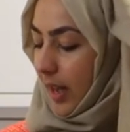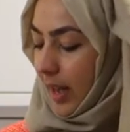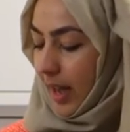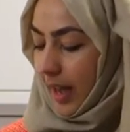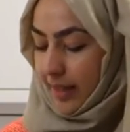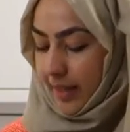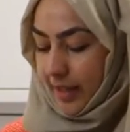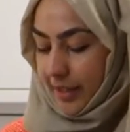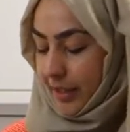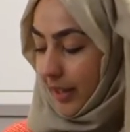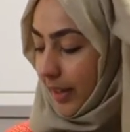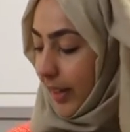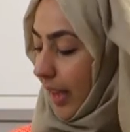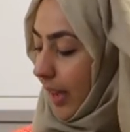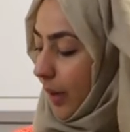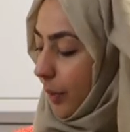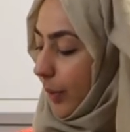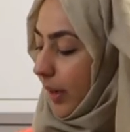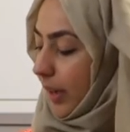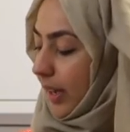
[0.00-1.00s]
And then to
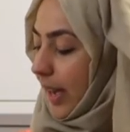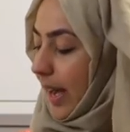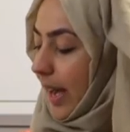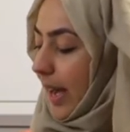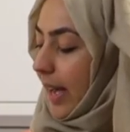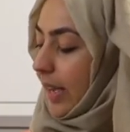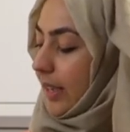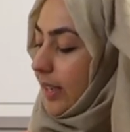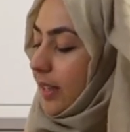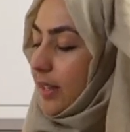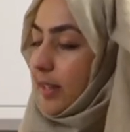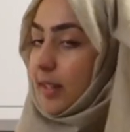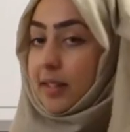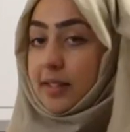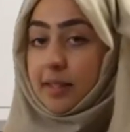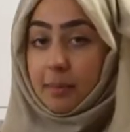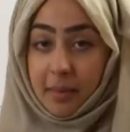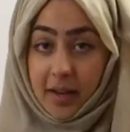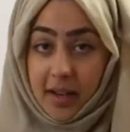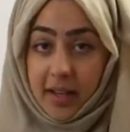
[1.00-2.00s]
that, we're gonna add
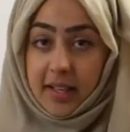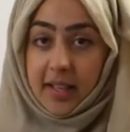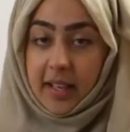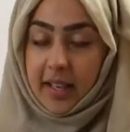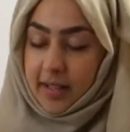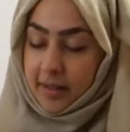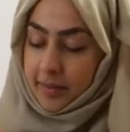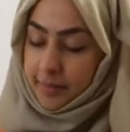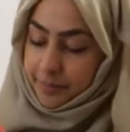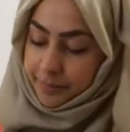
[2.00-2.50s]
some honey.